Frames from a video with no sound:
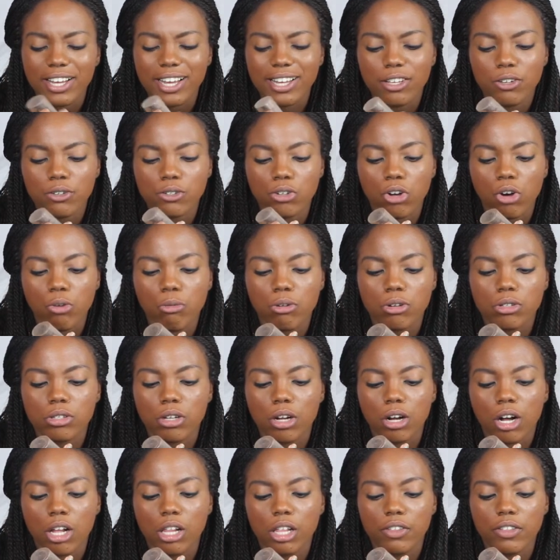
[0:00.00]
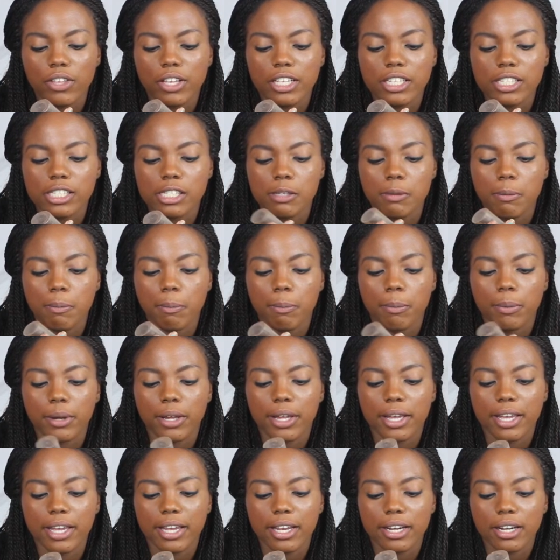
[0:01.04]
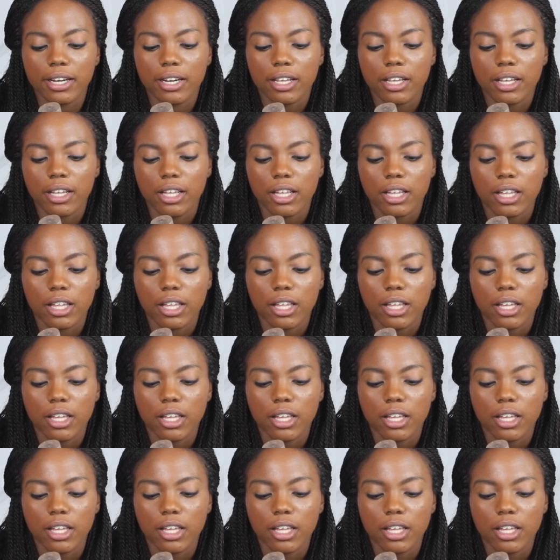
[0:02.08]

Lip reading: I think I used almost all of this, but